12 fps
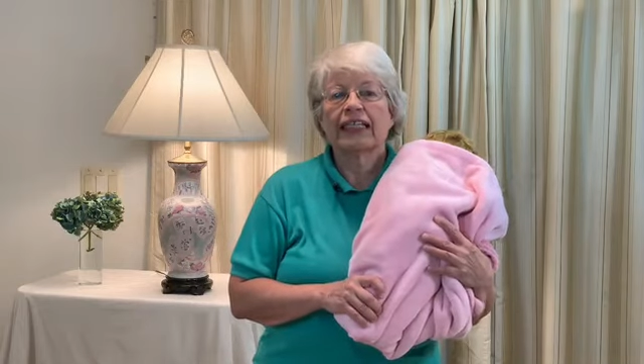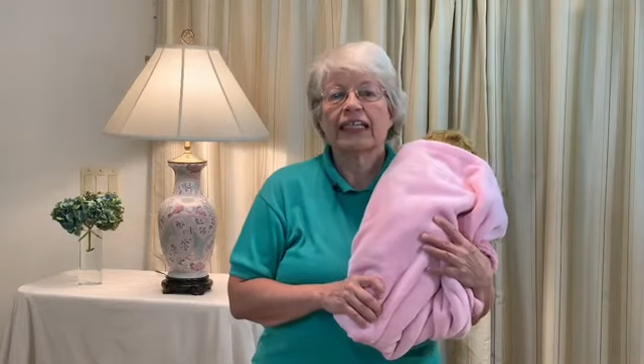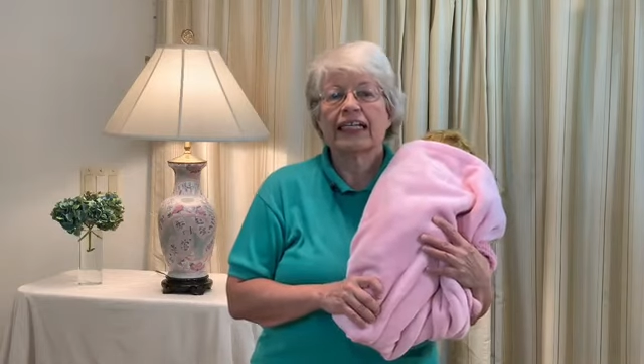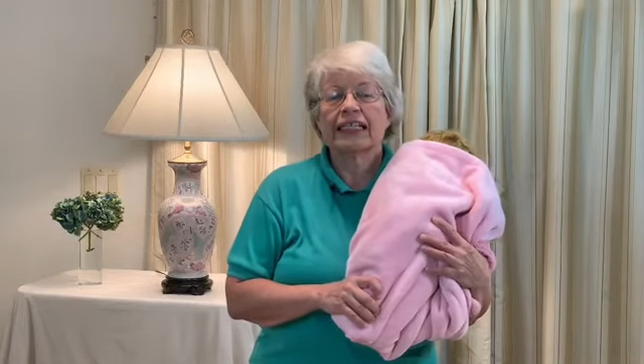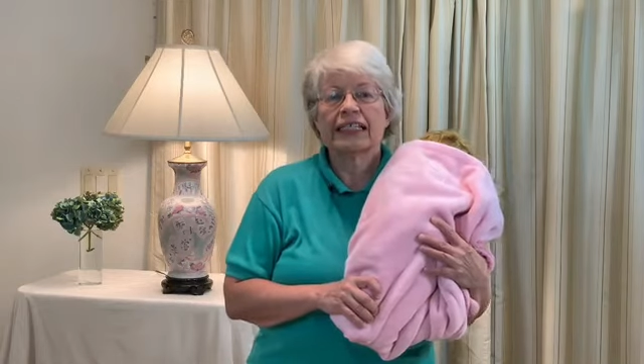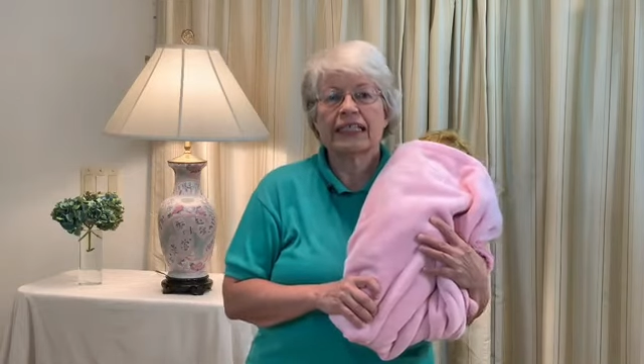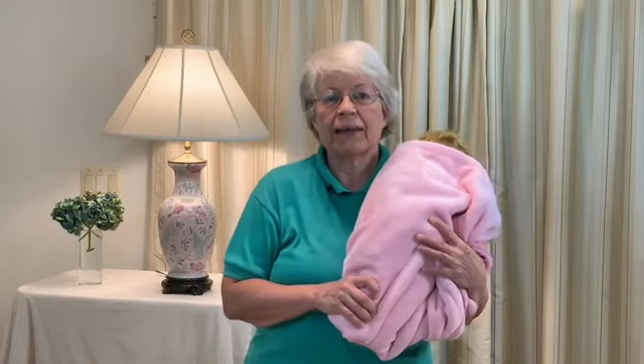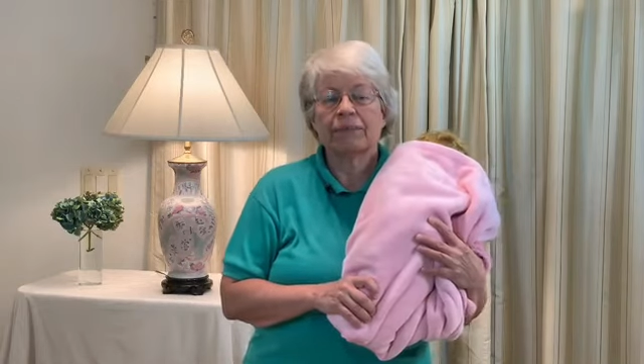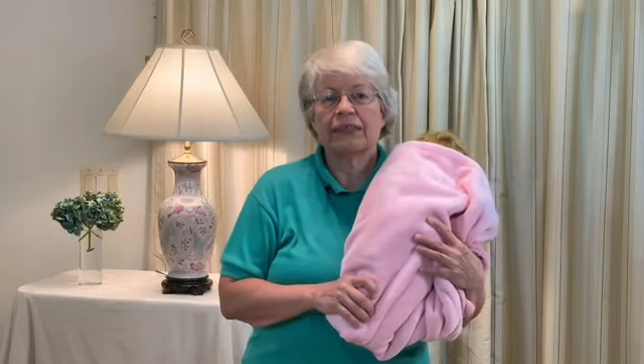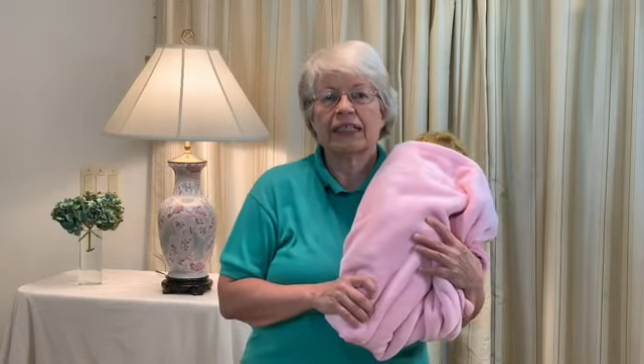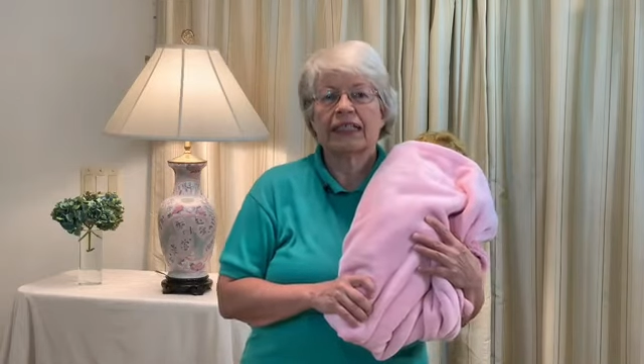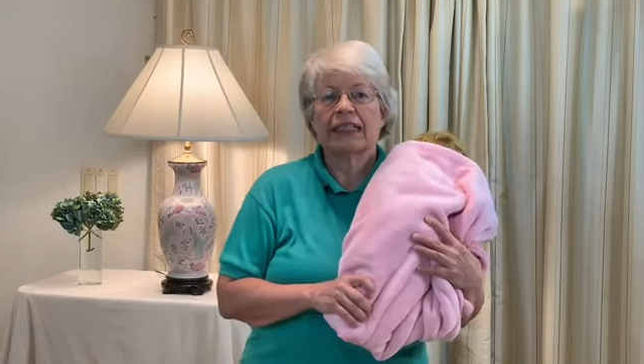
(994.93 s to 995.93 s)
they
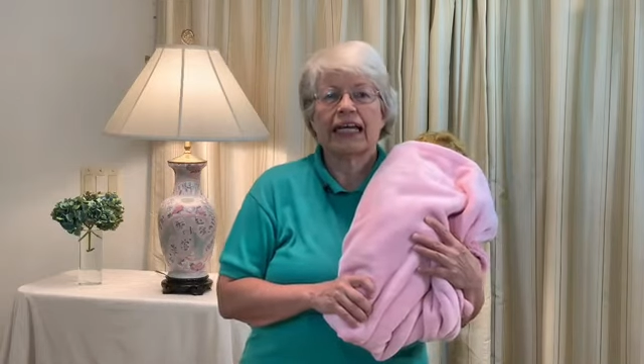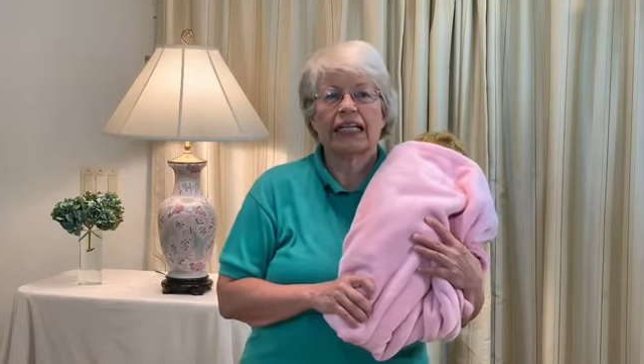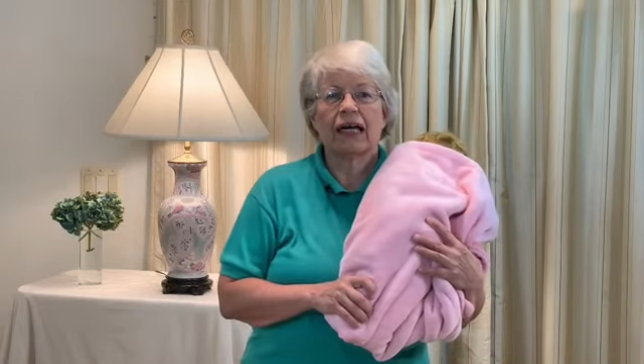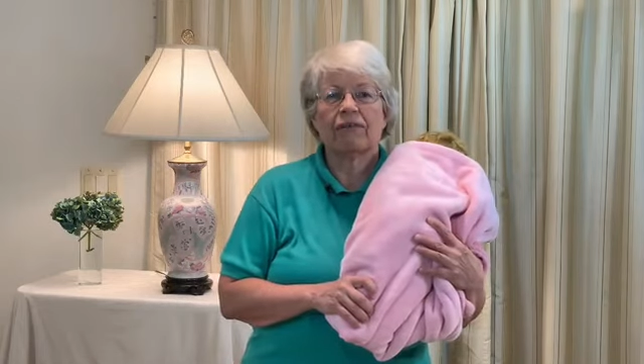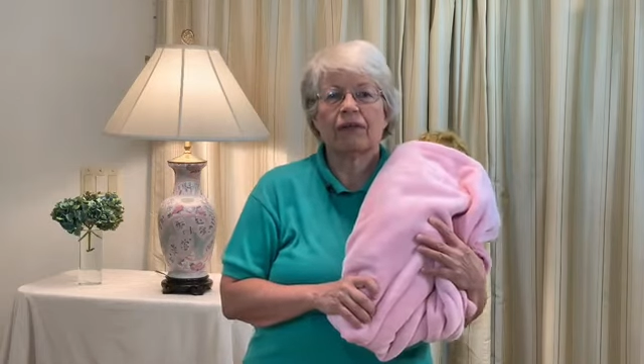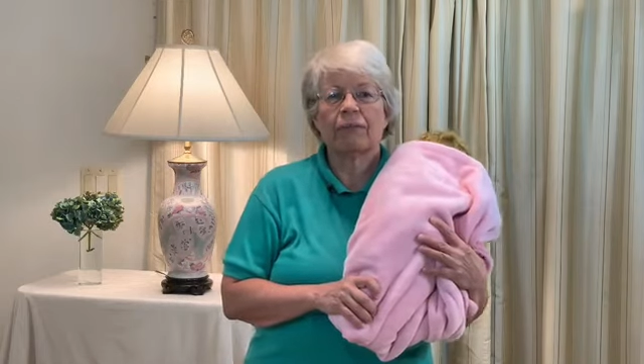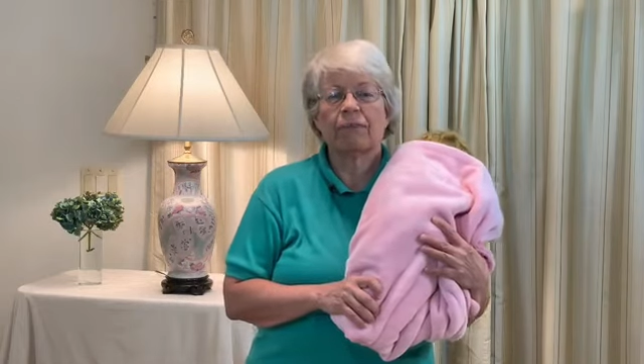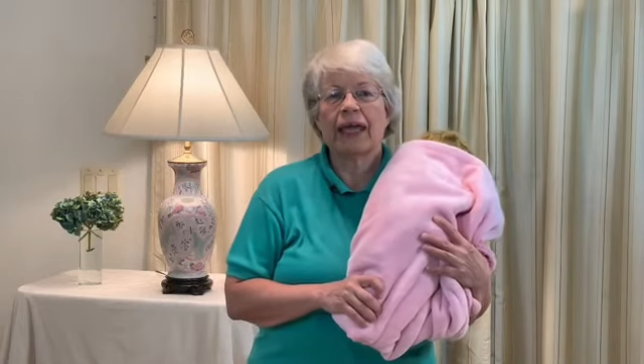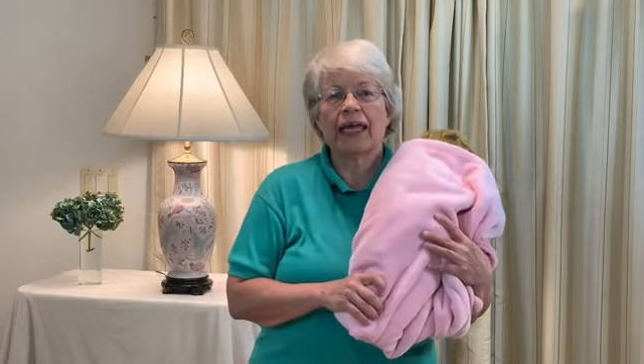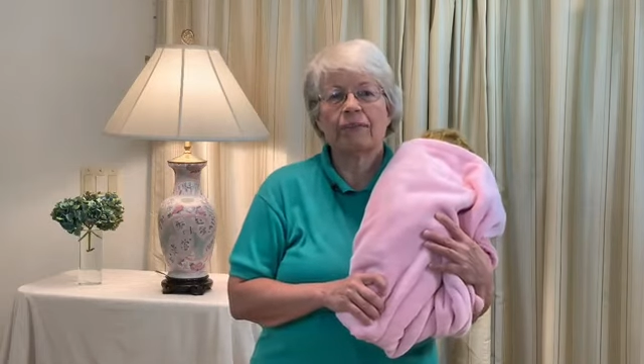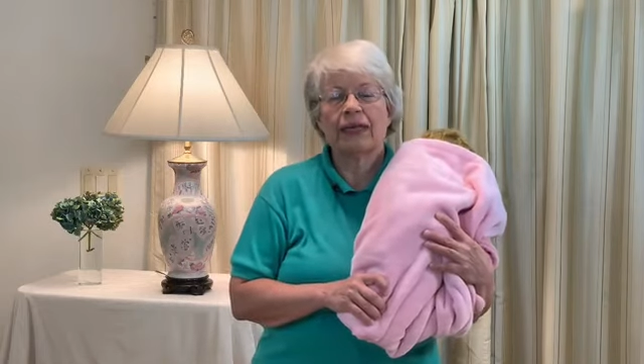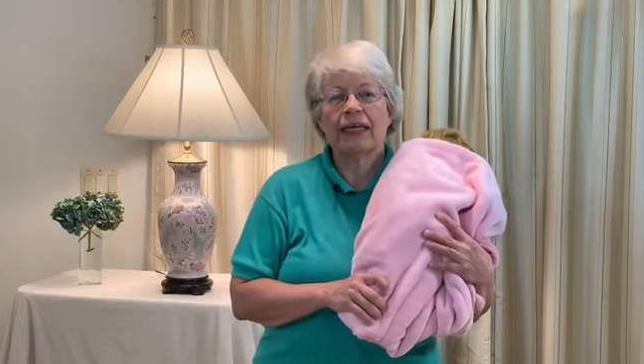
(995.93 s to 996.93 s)
accept it, they love the
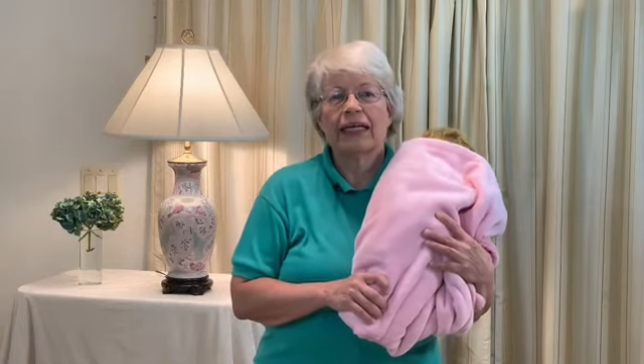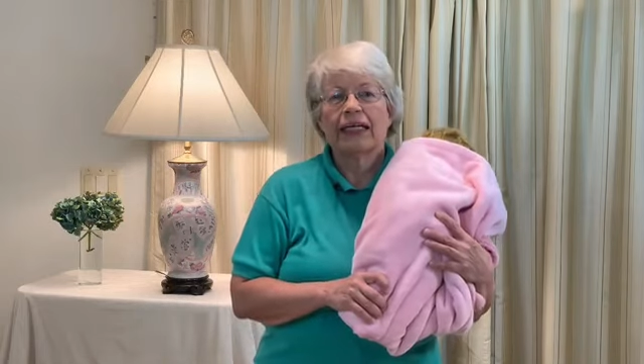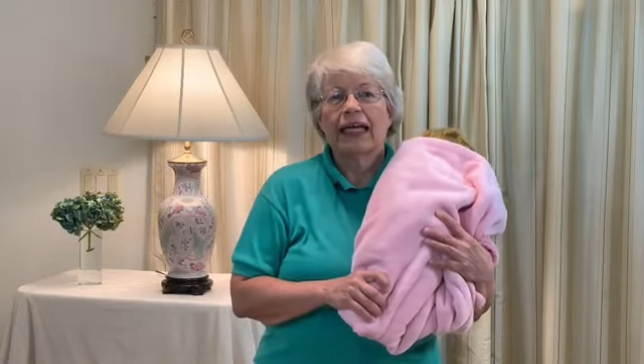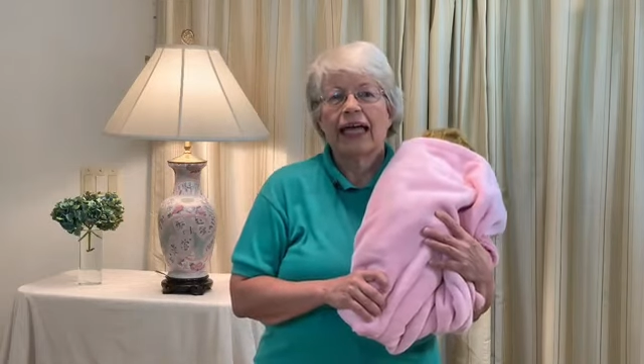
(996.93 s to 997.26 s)
baby,